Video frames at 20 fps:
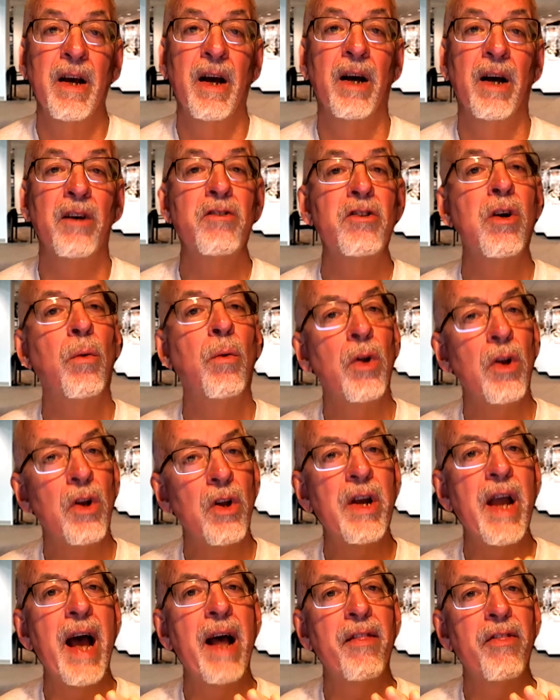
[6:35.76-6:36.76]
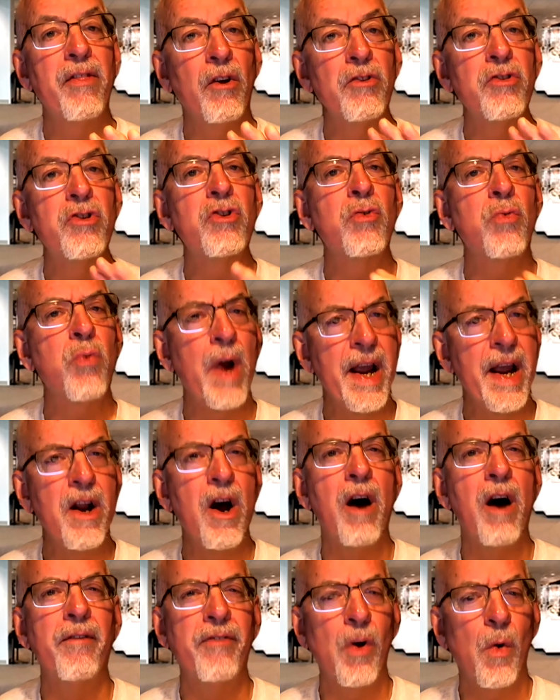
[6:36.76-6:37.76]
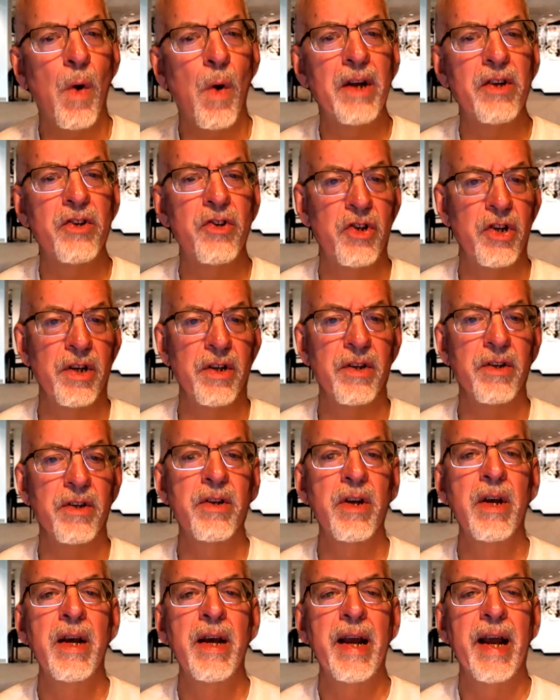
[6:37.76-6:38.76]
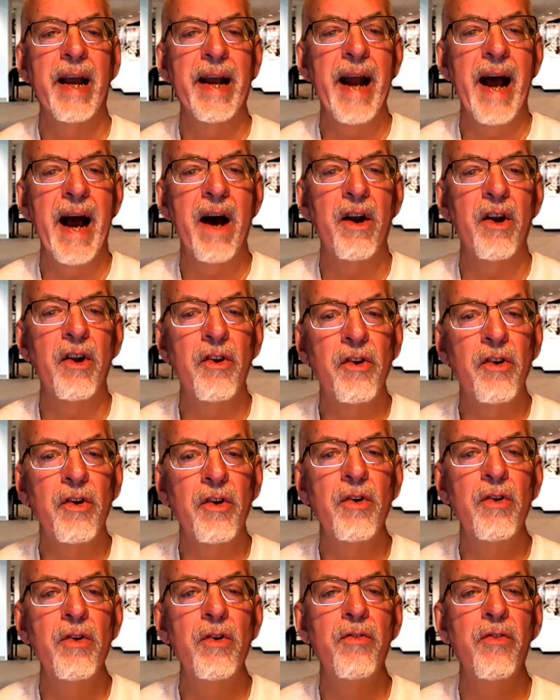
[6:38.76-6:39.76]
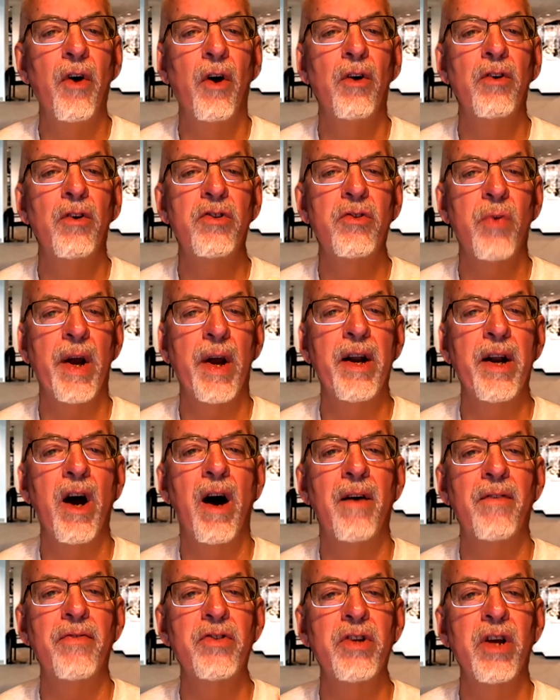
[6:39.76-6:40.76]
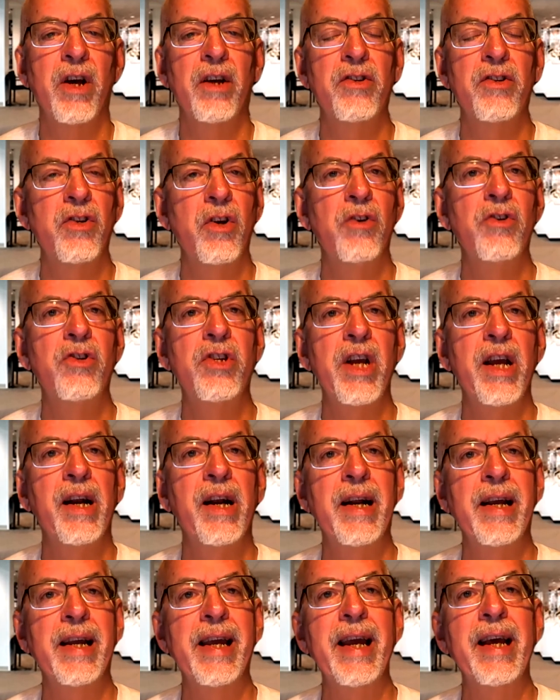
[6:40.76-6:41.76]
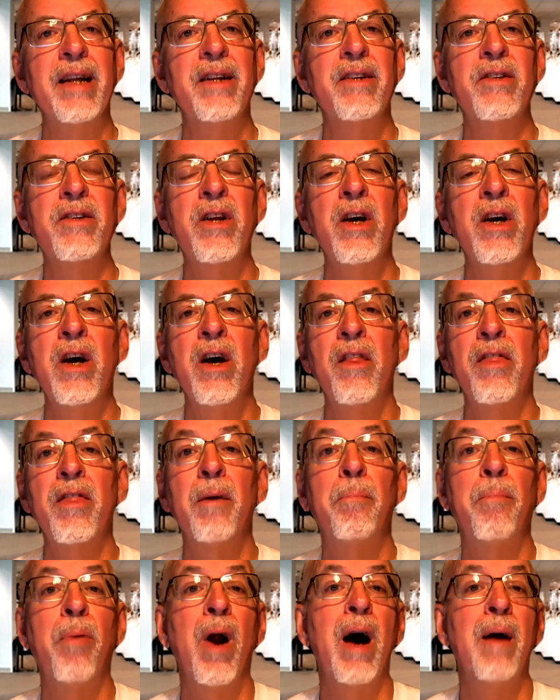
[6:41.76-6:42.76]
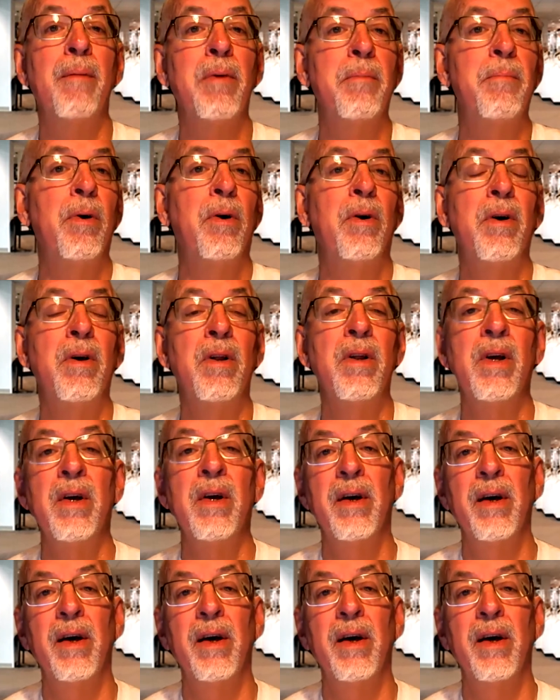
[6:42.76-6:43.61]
So we'll look at those trade-off questions and how to do those trade-offs associated against the probable